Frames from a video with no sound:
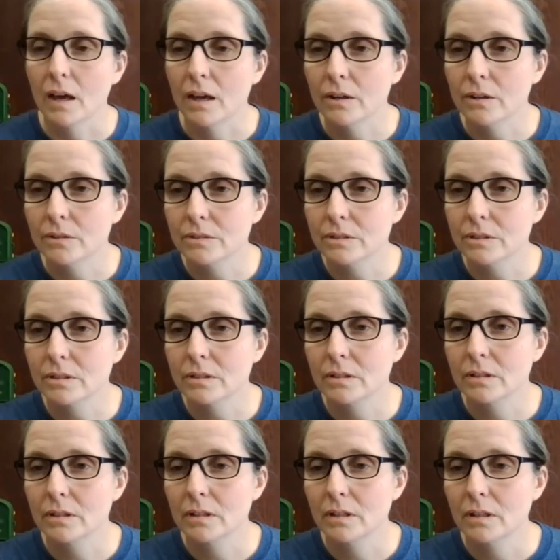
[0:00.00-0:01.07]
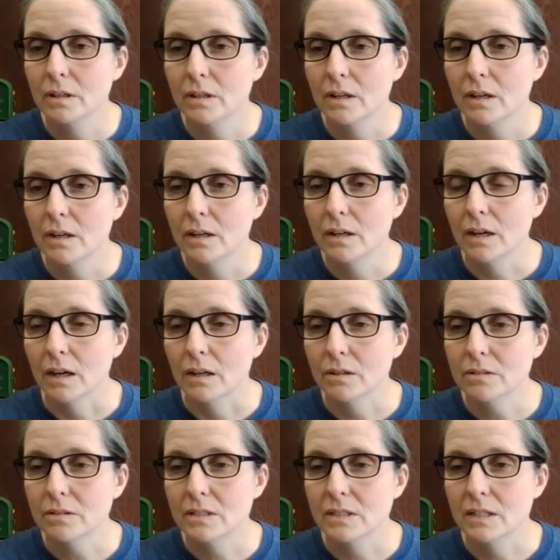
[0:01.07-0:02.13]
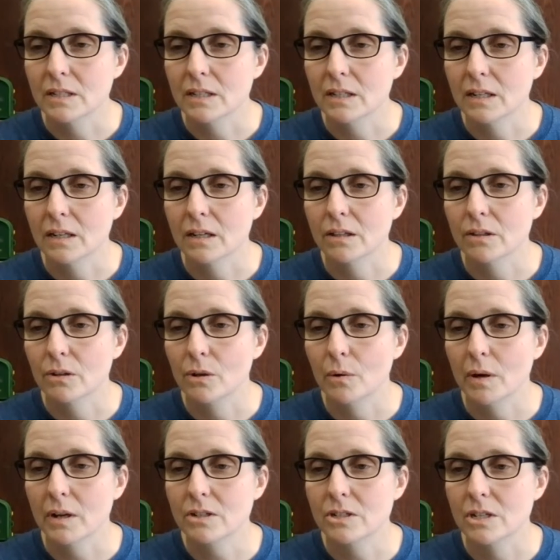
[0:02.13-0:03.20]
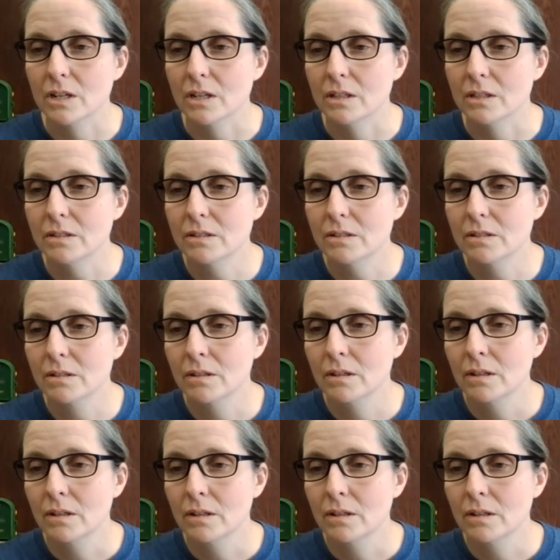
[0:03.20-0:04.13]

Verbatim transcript: I don't see any other questions.